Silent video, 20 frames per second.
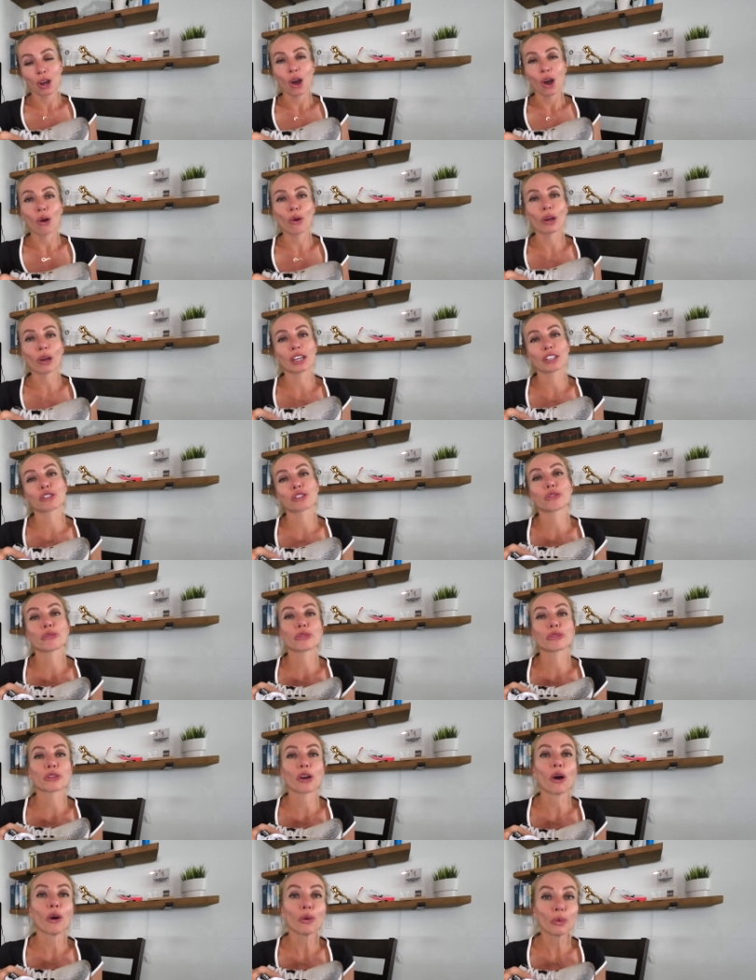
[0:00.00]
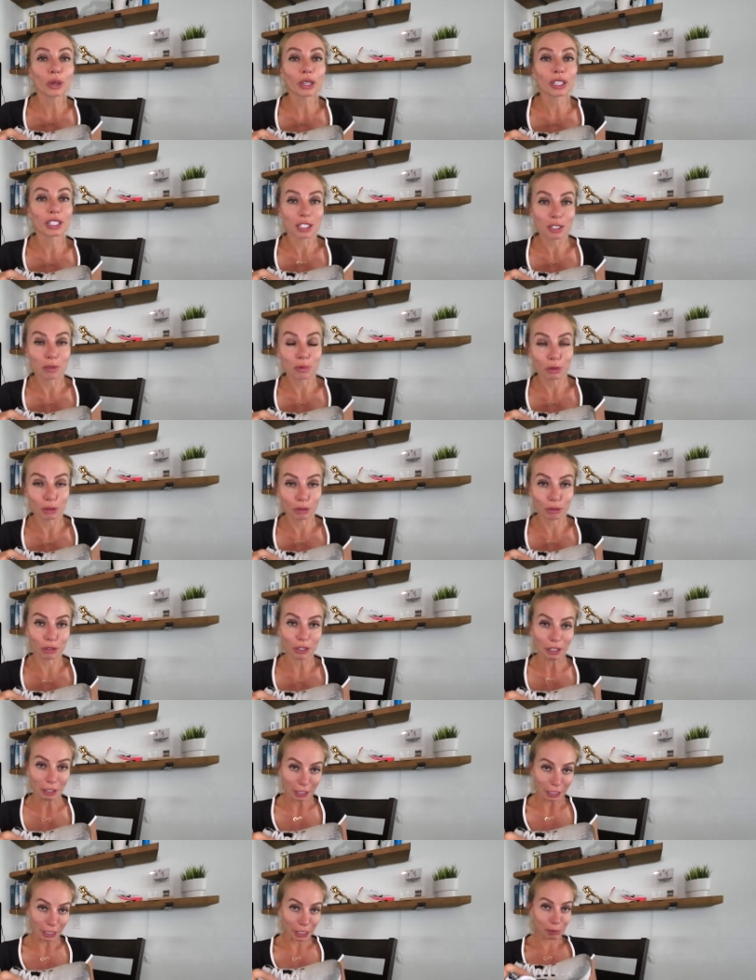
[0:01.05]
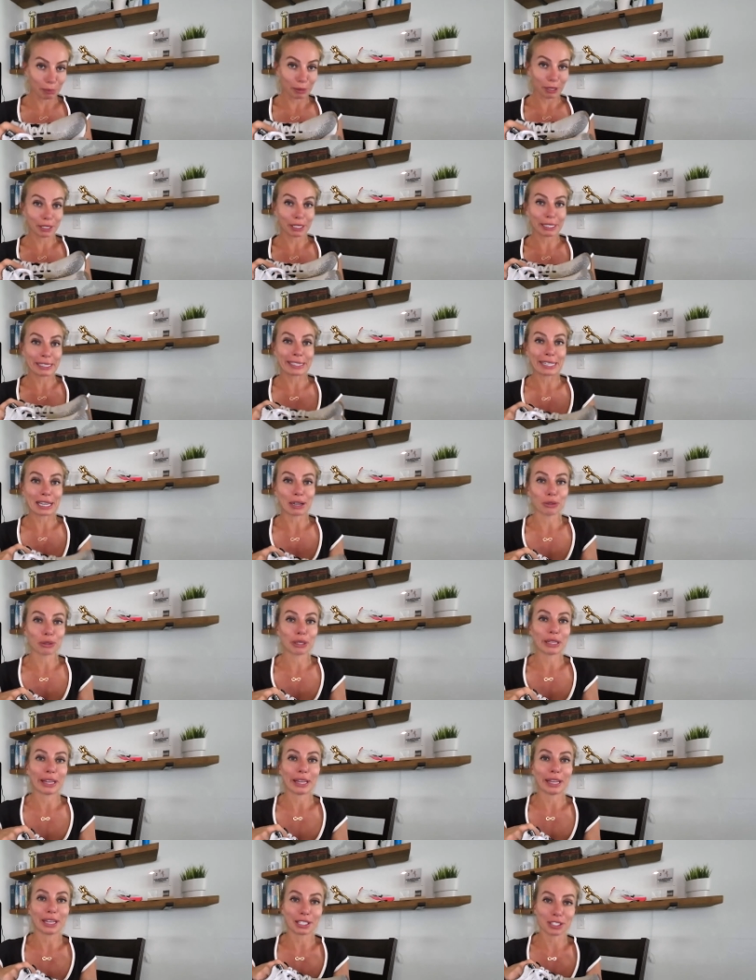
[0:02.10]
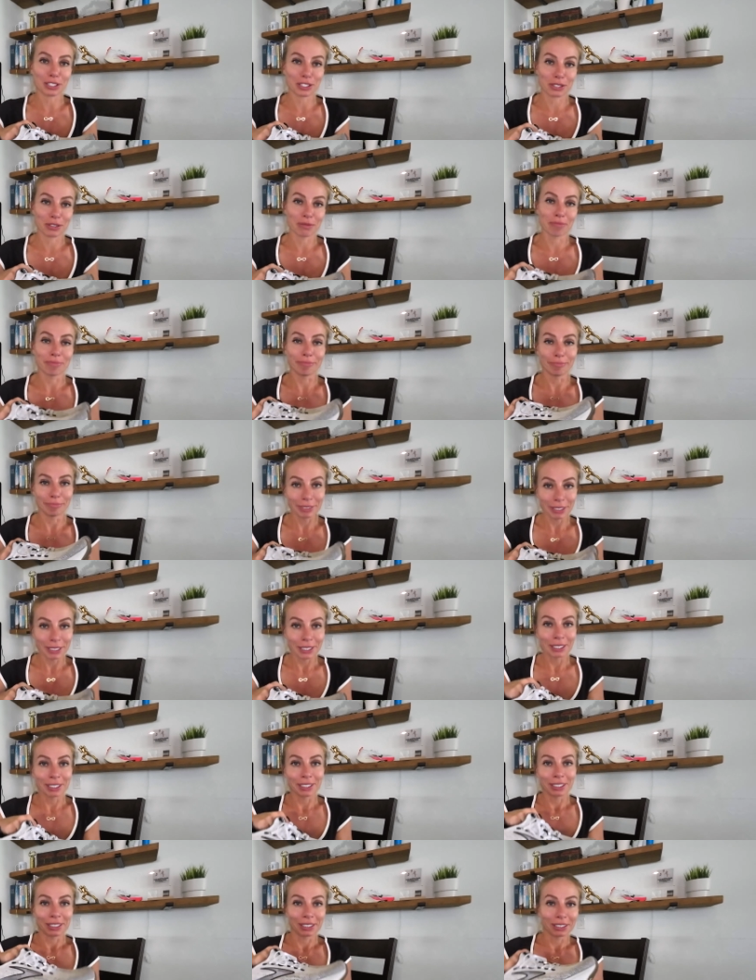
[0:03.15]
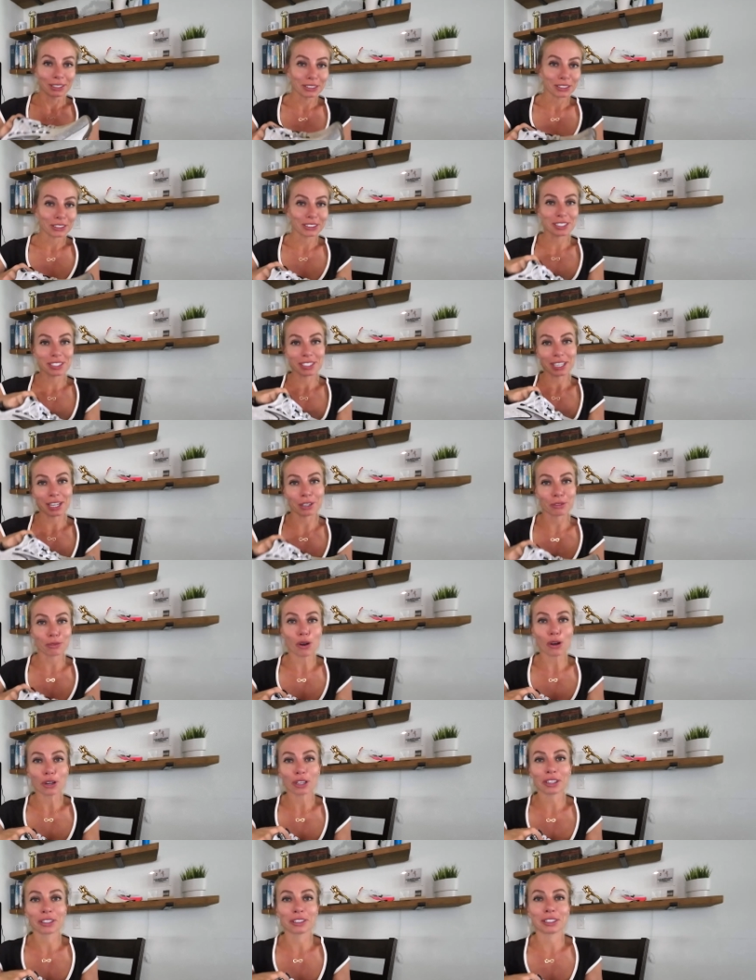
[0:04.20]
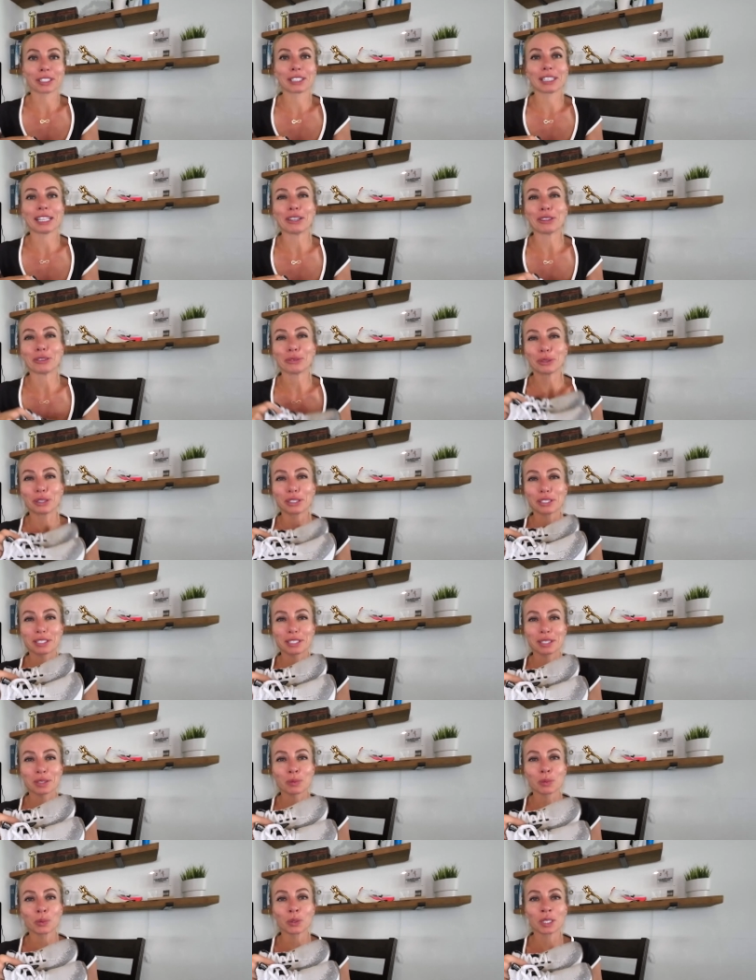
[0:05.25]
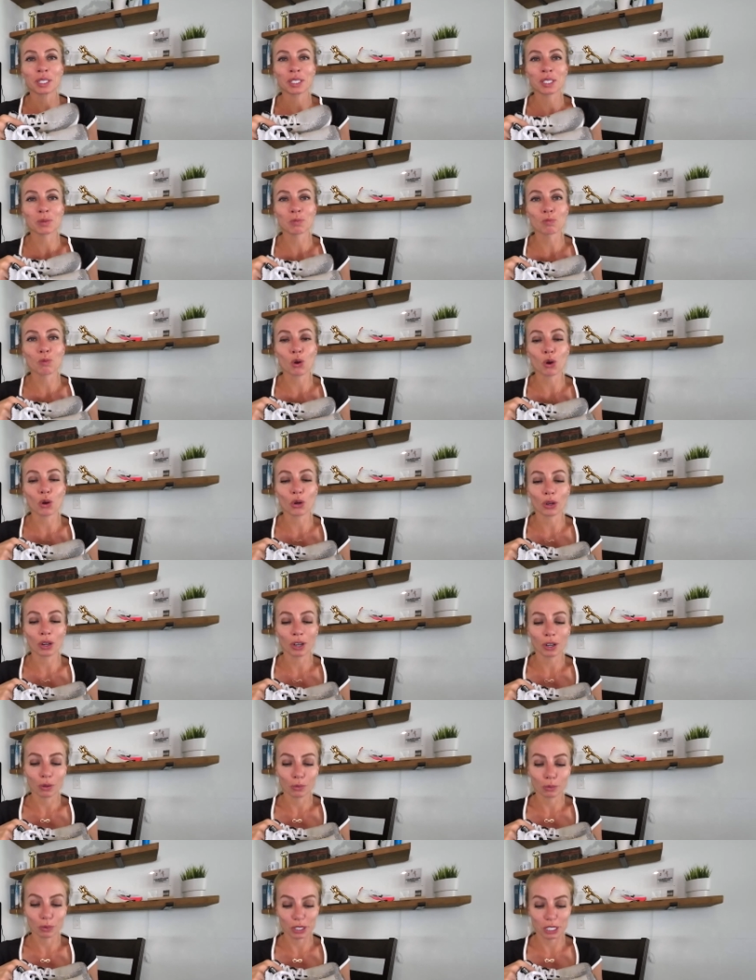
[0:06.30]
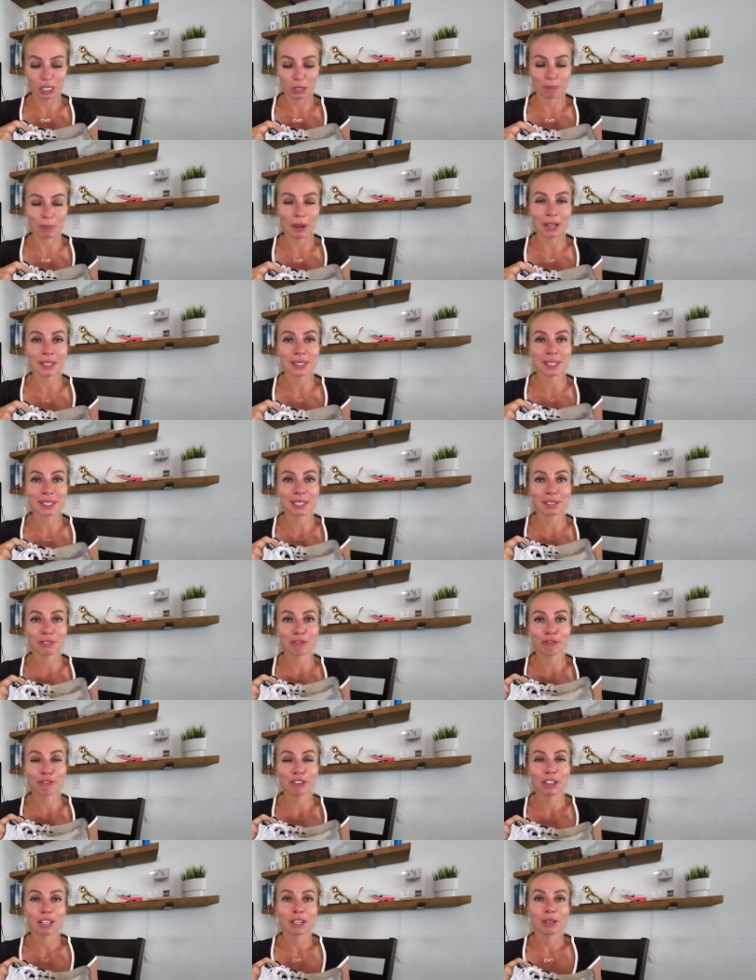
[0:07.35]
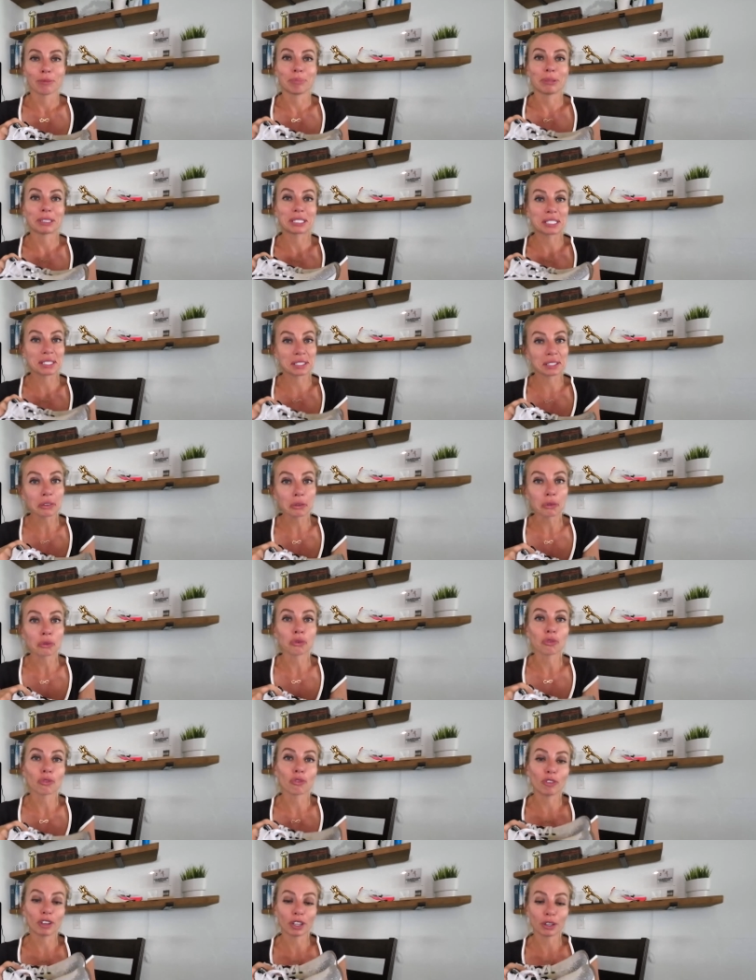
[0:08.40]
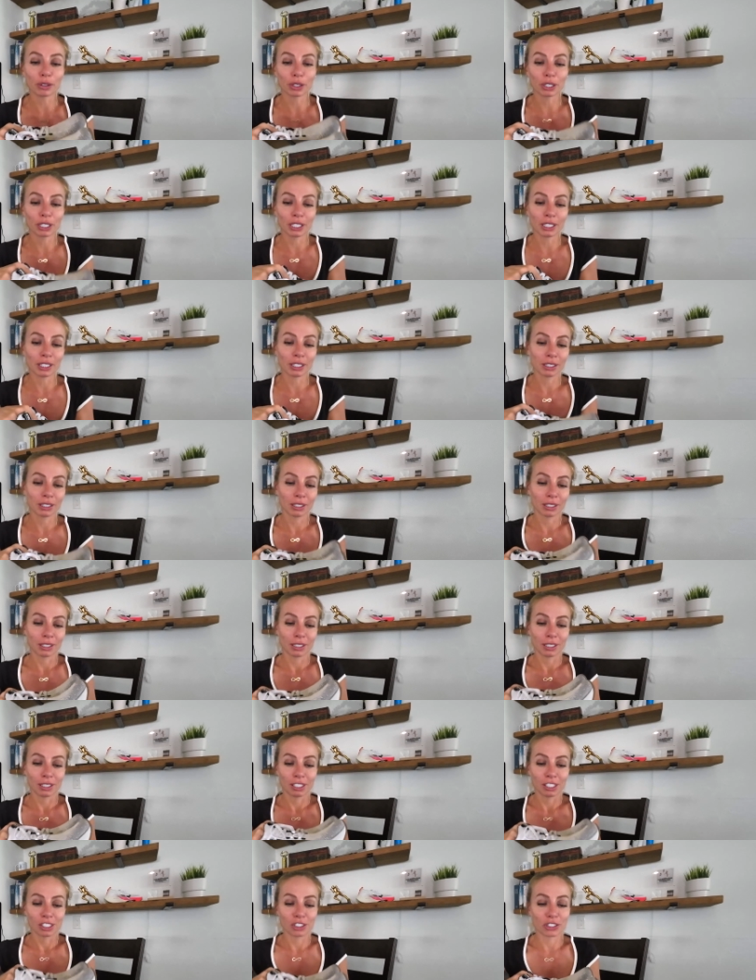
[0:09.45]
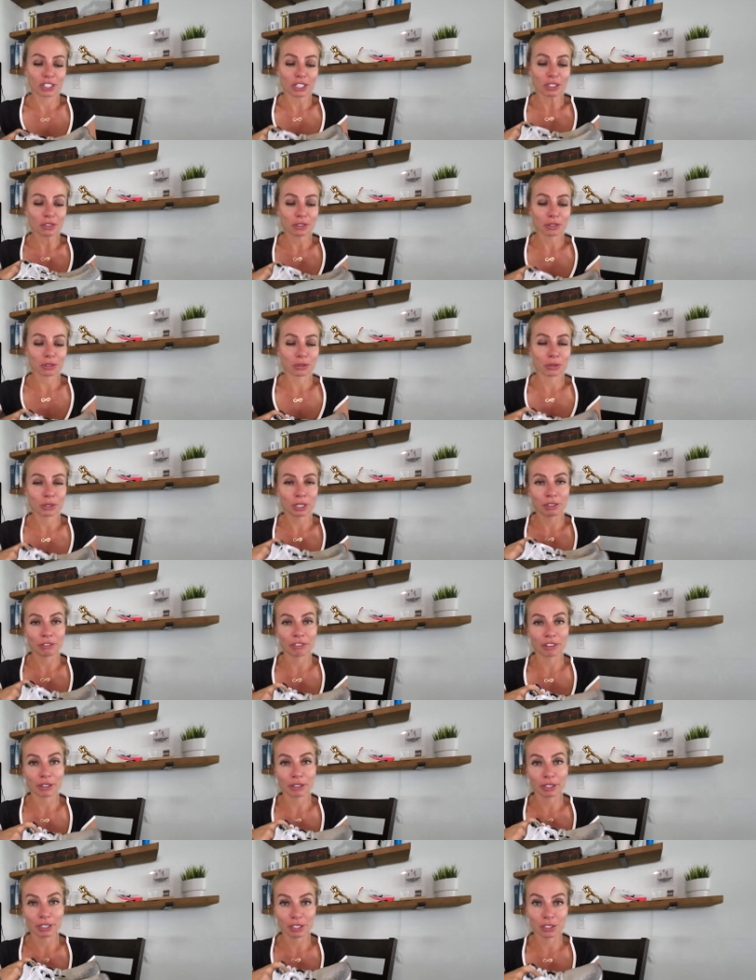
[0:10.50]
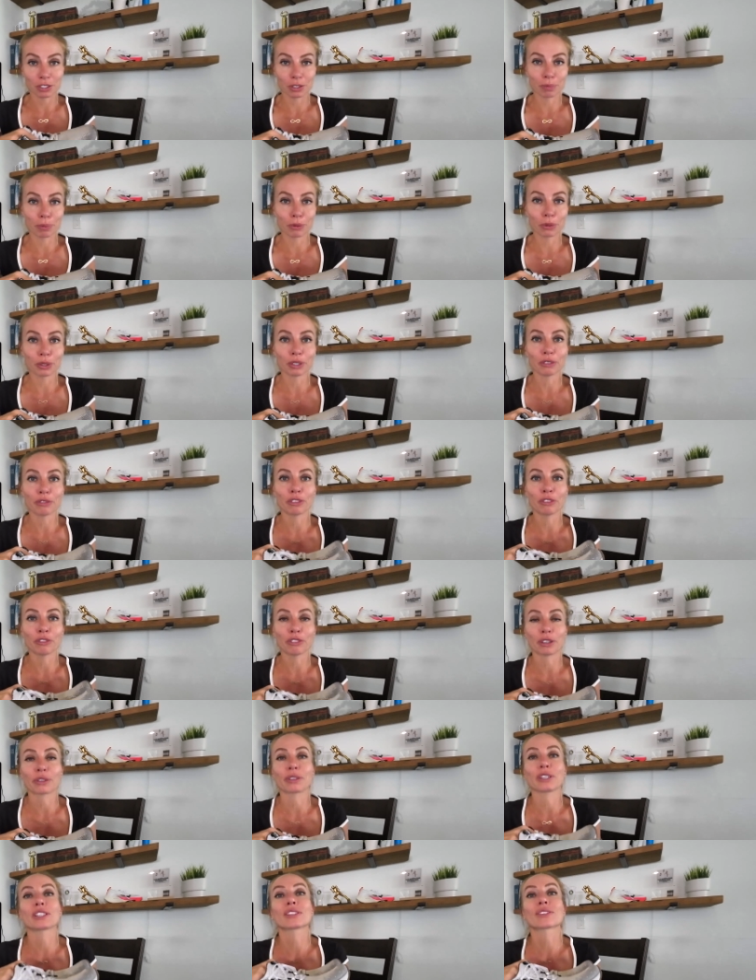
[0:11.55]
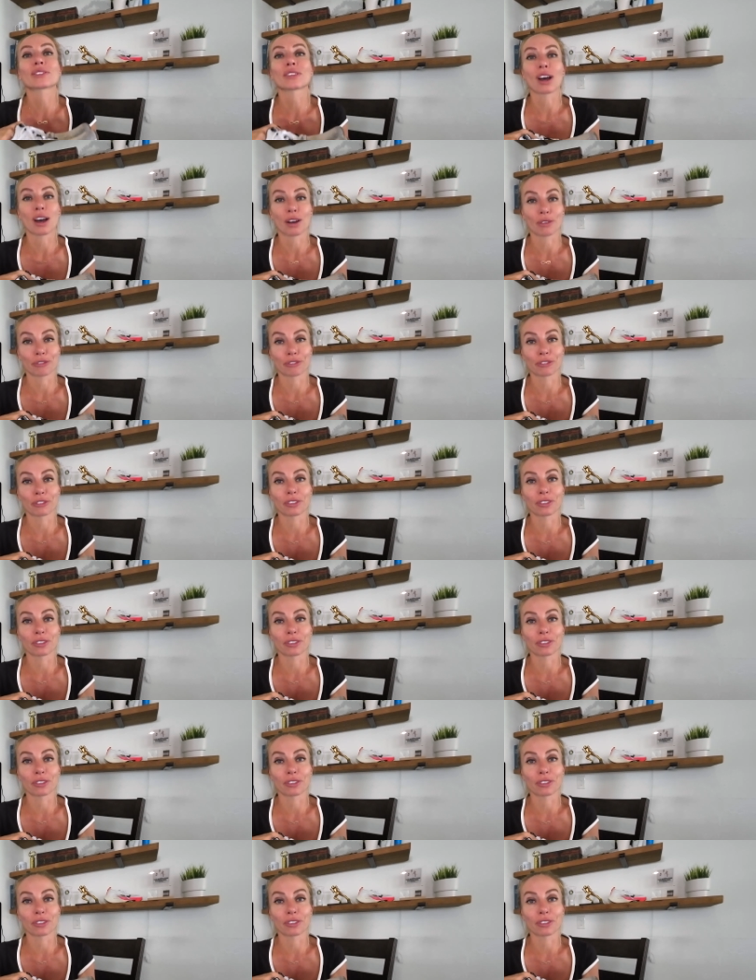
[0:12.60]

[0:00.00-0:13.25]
Hoka shoes always will feel a little bit cloud-like, just kind of walking on a cloud, whereas this one is more responsive, but still very gentle and very supportive and very soft.